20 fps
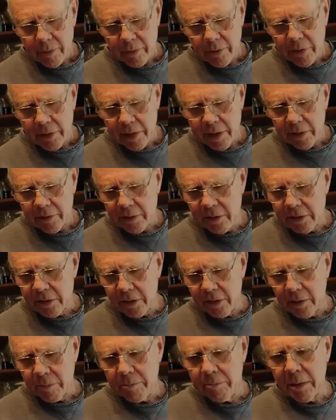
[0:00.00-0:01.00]
It had these
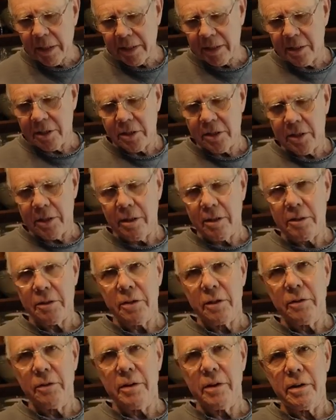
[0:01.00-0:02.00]
little button cells
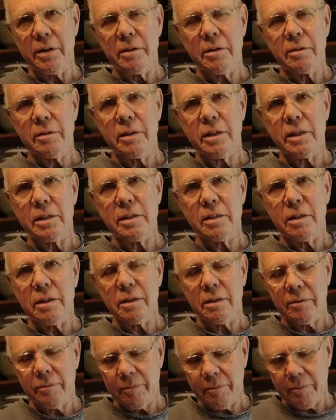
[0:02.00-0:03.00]
in there
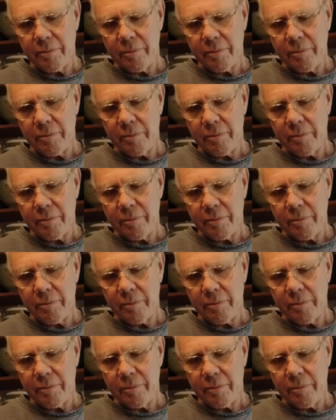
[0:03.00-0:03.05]
that